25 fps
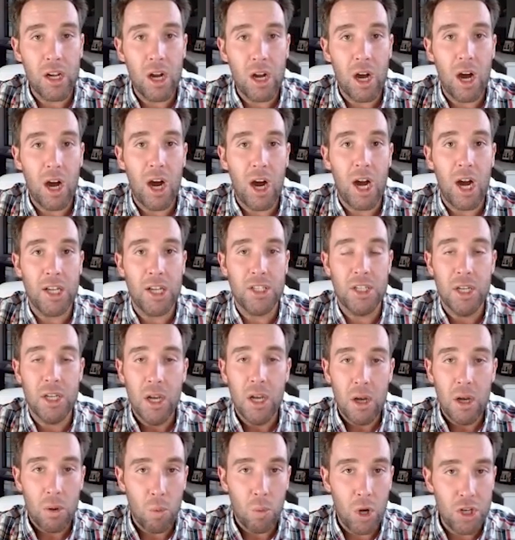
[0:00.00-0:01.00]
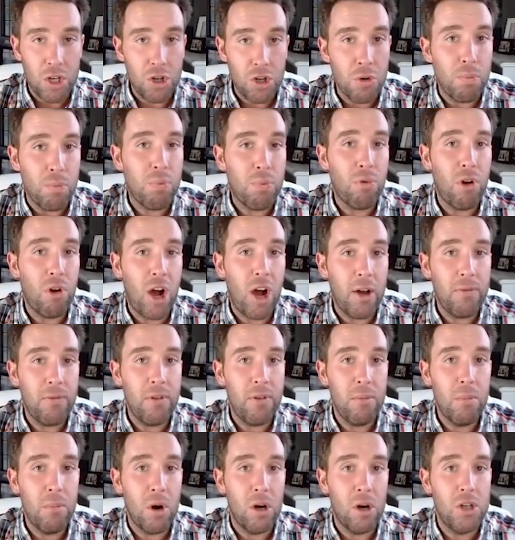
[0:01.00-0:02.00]
cost, what your
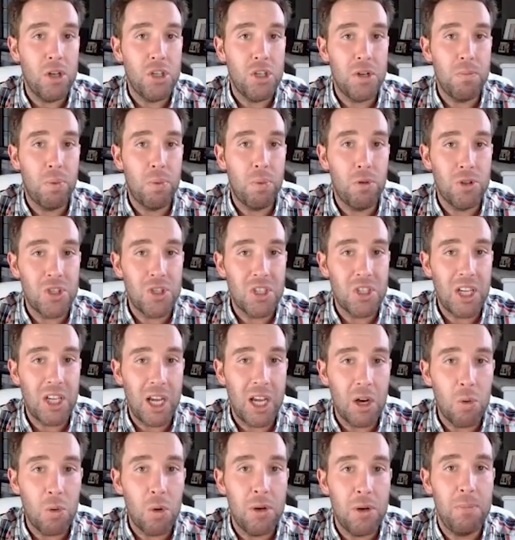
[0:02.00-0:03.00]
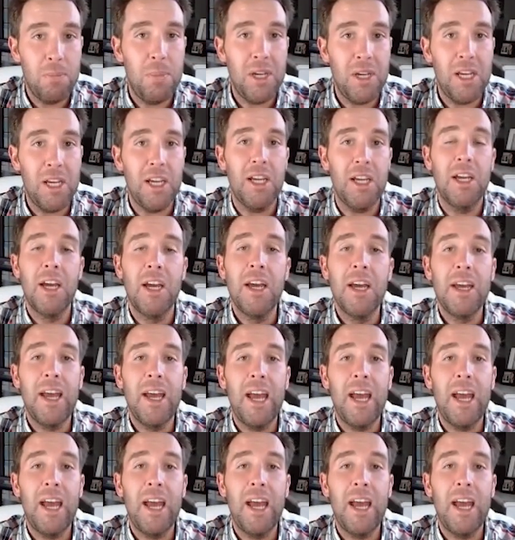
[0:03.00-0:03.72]
profit margin per sale would be,